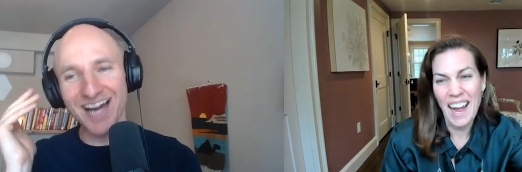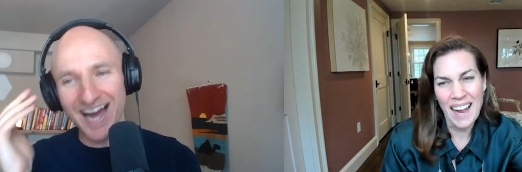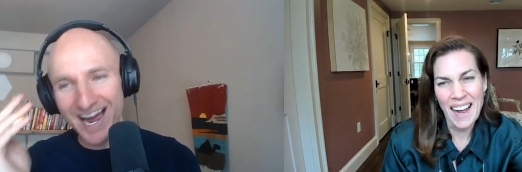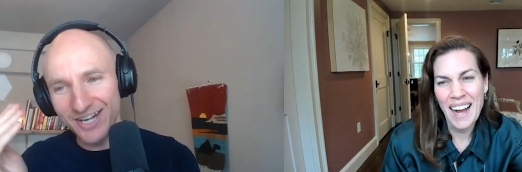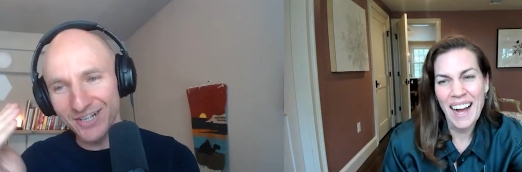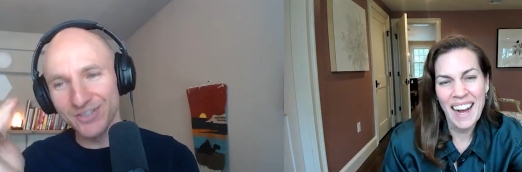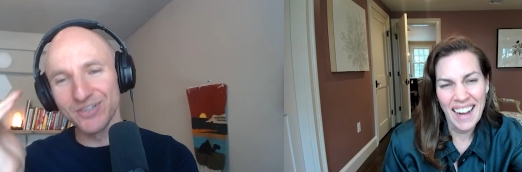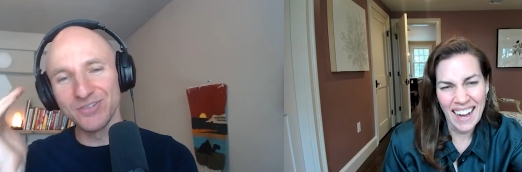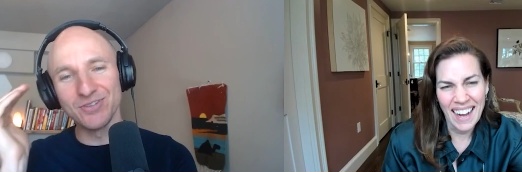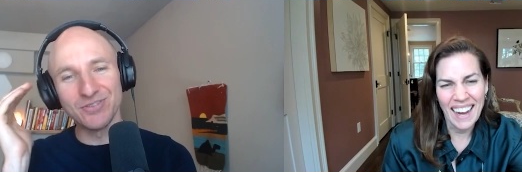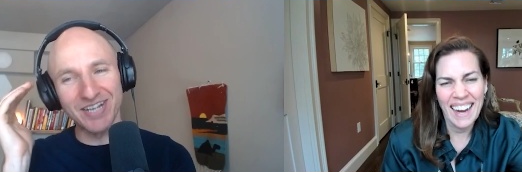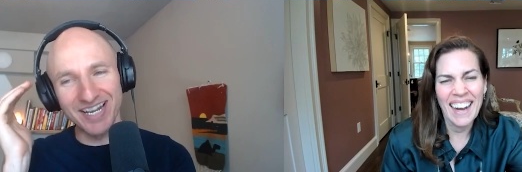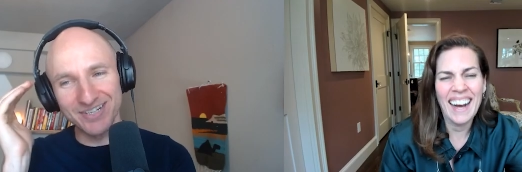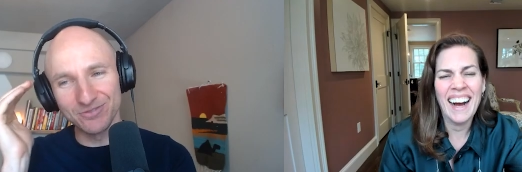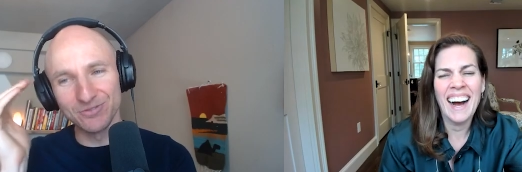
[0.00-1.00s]
Speaker 1: hire
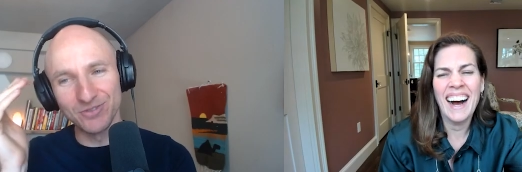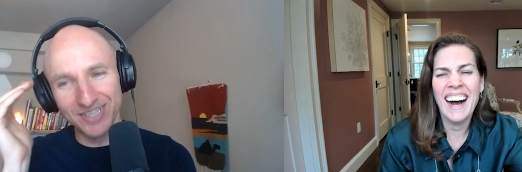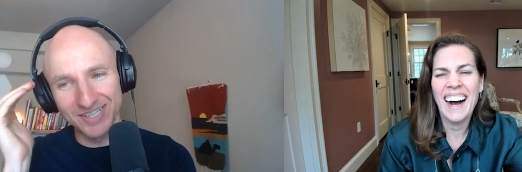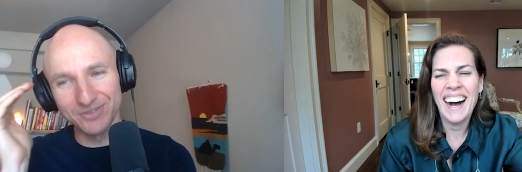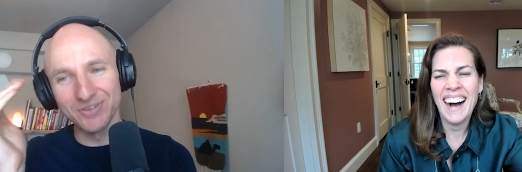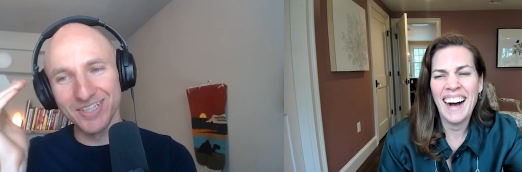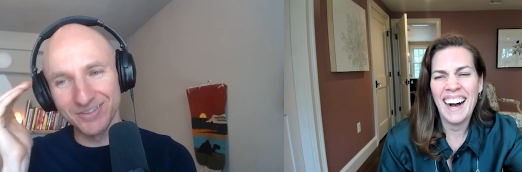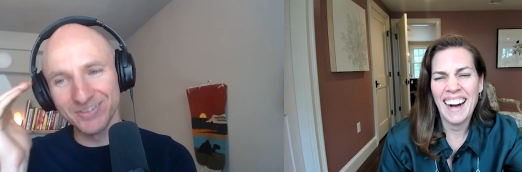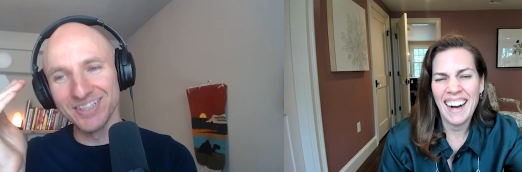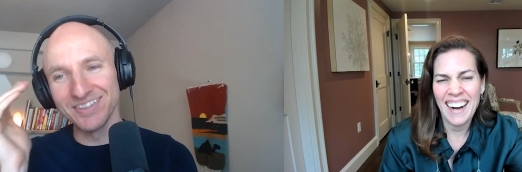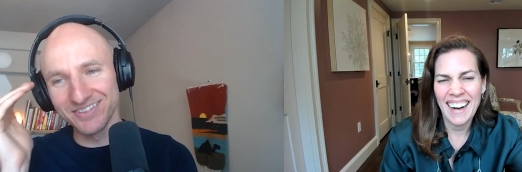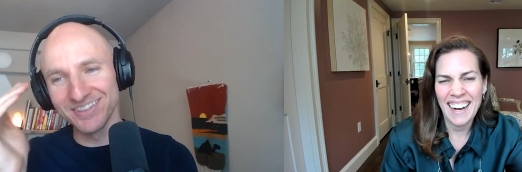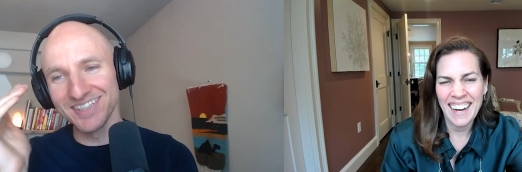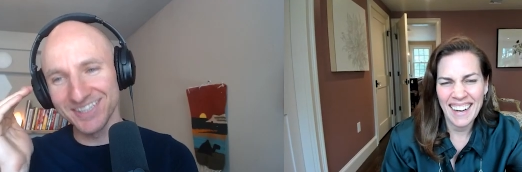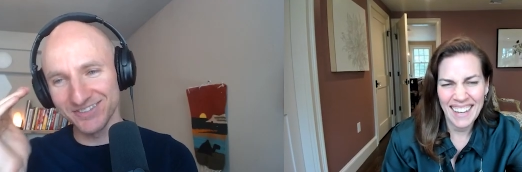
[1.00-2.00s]
like really, really,
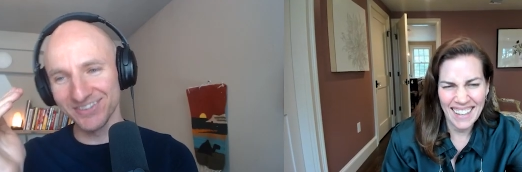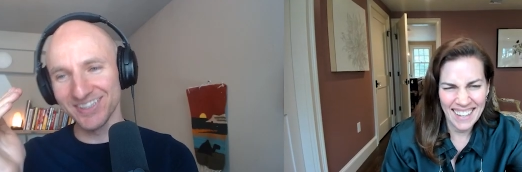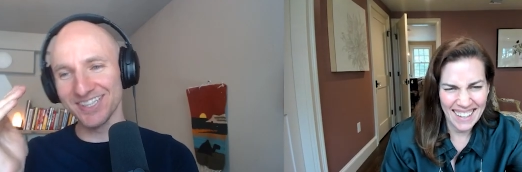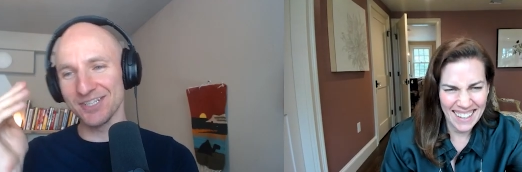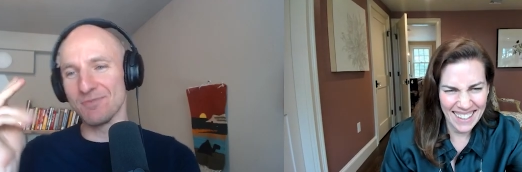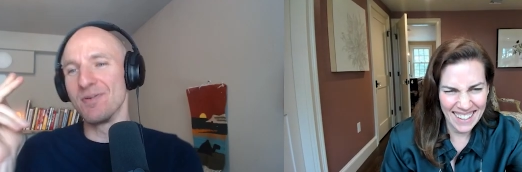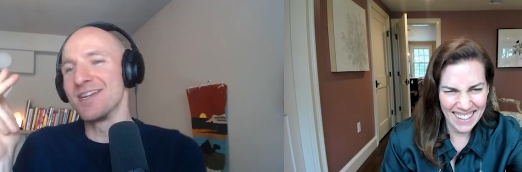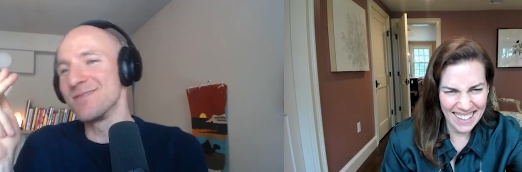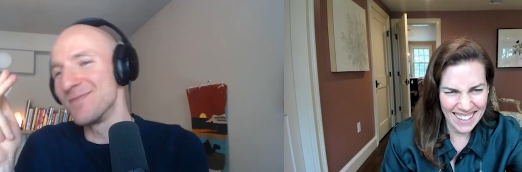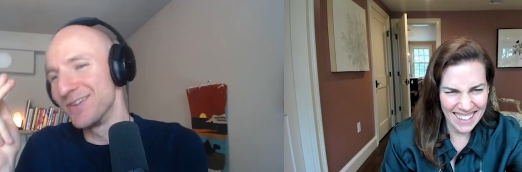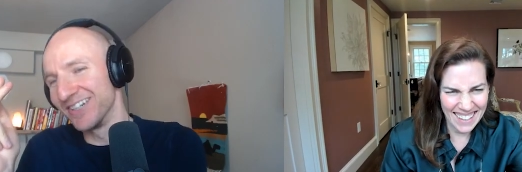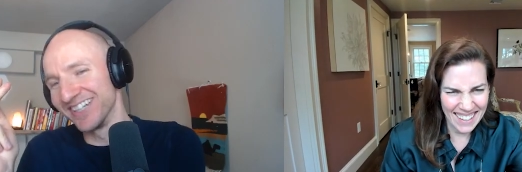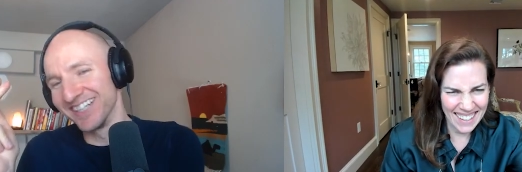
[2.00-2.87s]
really, really, really good people.